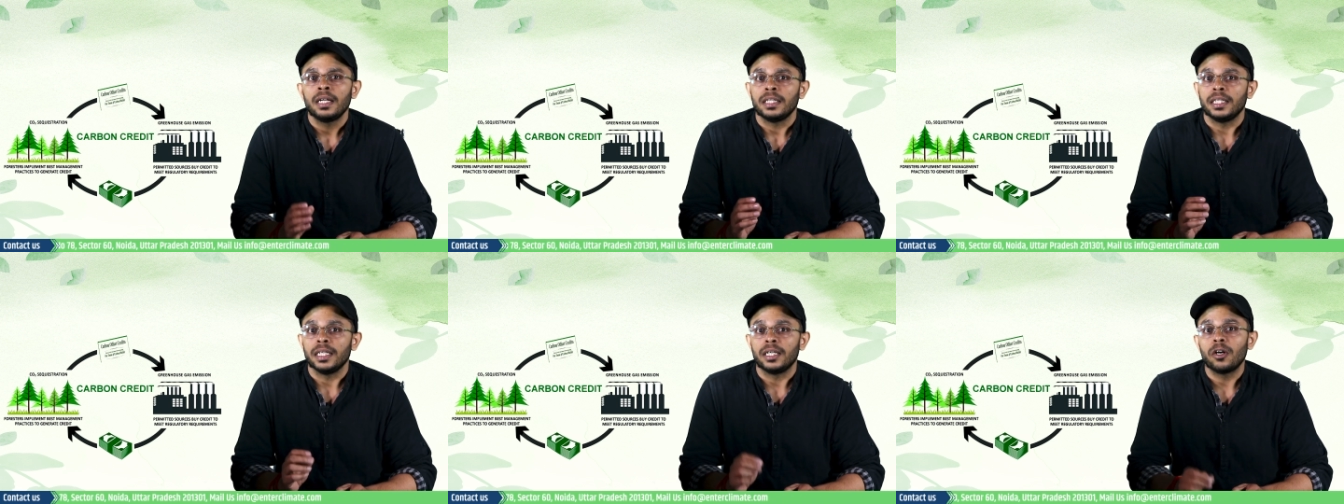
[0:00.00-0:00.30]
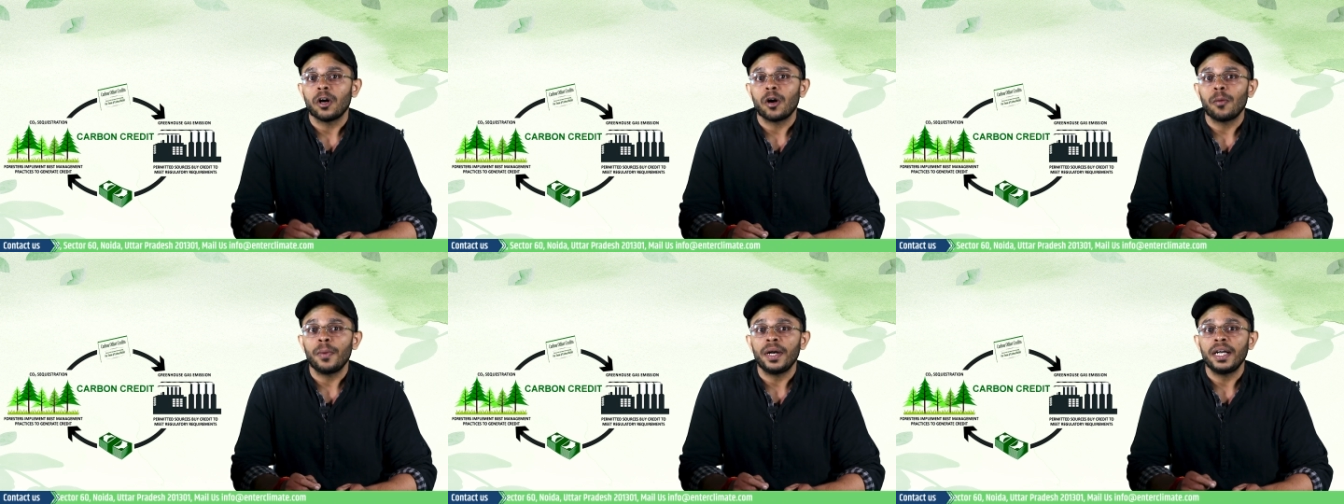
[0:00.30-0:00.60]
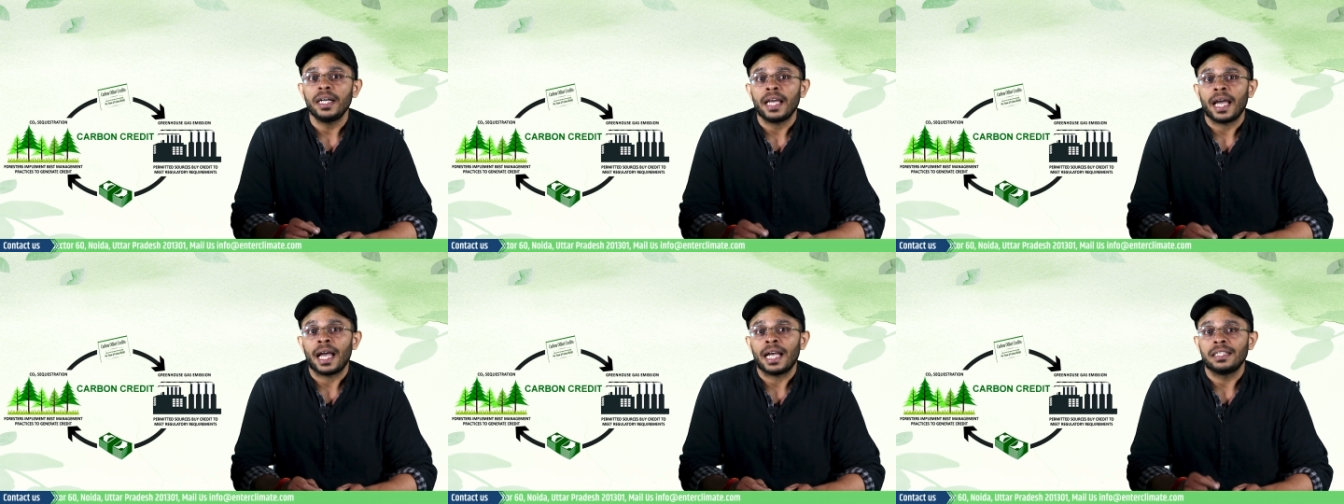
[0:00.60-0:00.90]
the
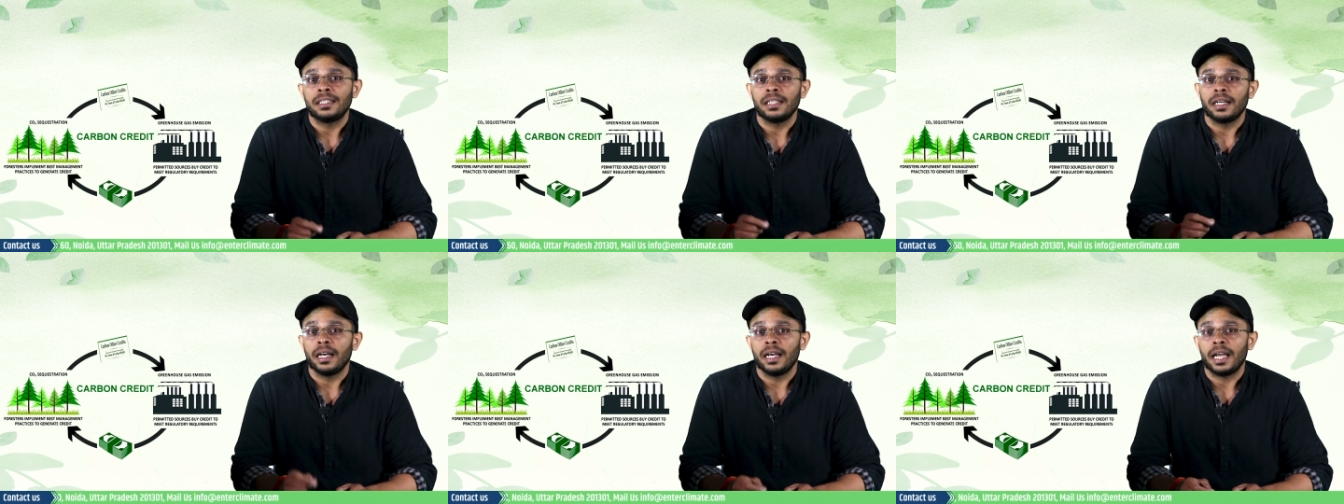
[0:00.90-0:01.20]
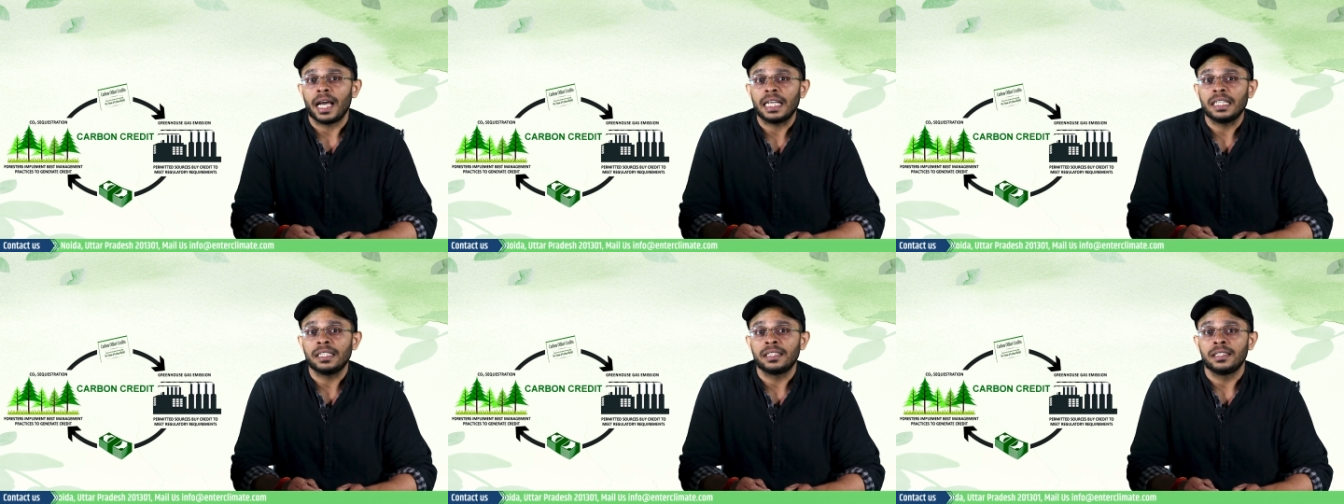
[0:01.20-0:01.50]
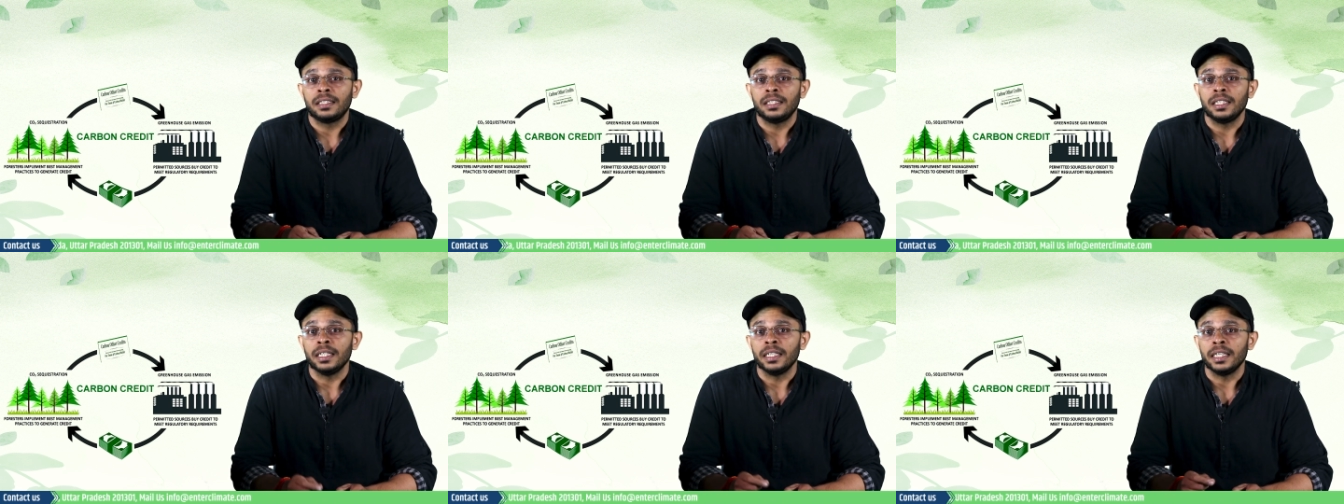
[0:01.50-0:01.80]
government has
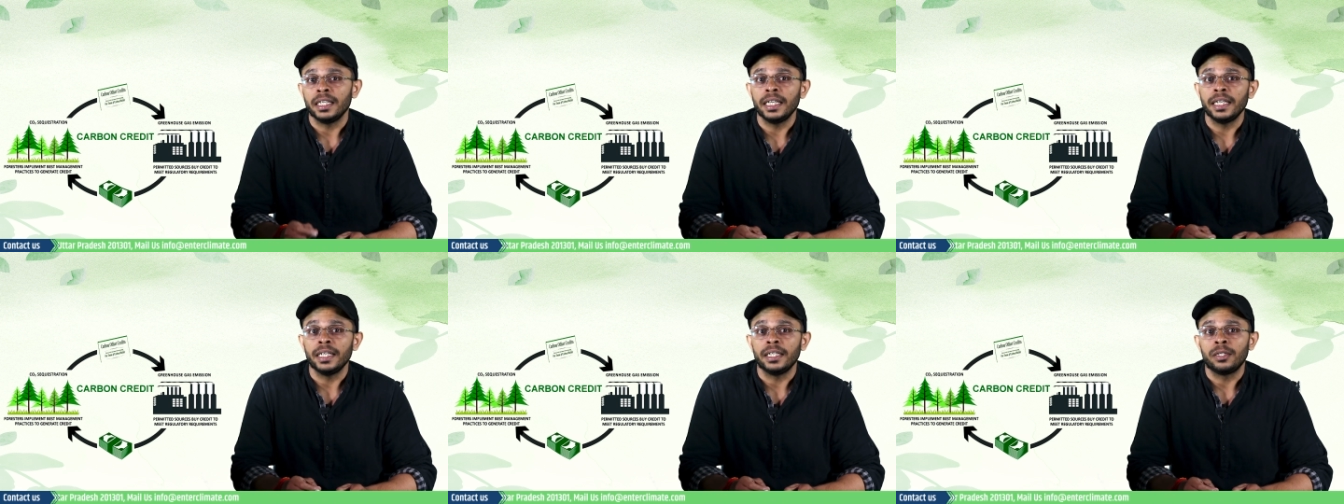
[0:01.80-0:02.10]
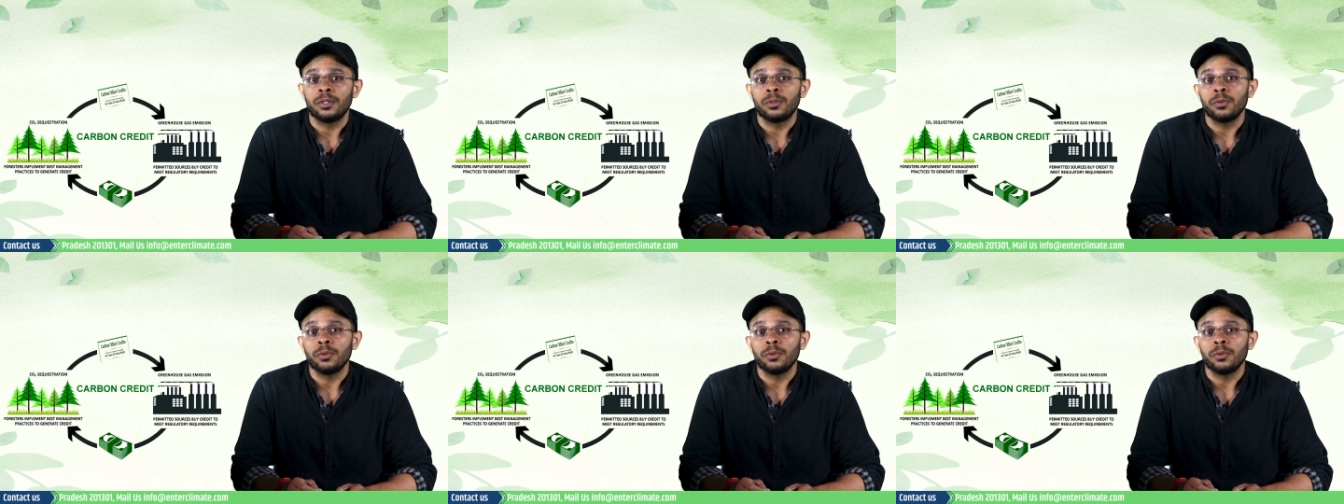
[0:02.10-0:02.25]
realized the need